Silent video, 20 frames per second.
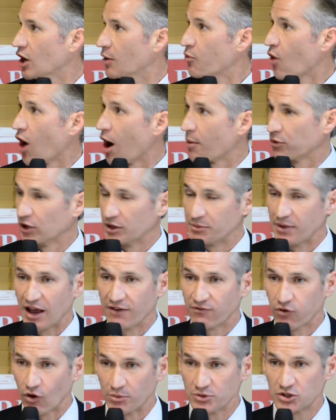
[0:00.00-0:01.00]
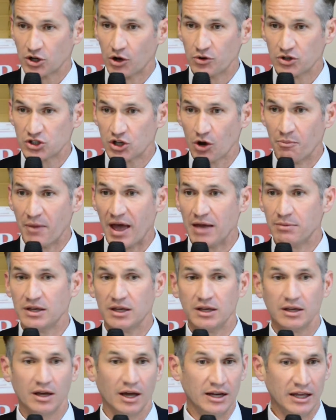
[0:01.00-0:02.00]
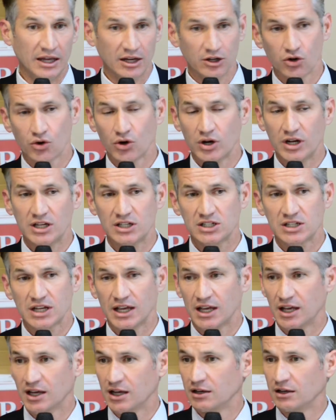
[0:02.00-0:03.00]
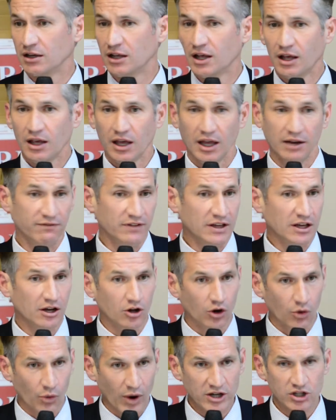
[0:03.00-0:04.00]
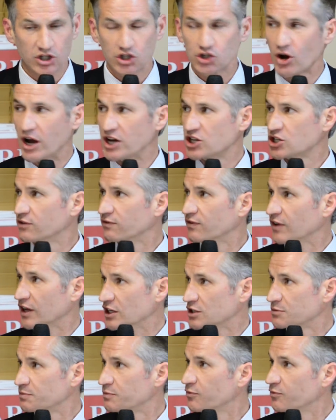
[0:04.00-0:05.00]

properly pay for them. So maybe an increase in vehicle registration fees,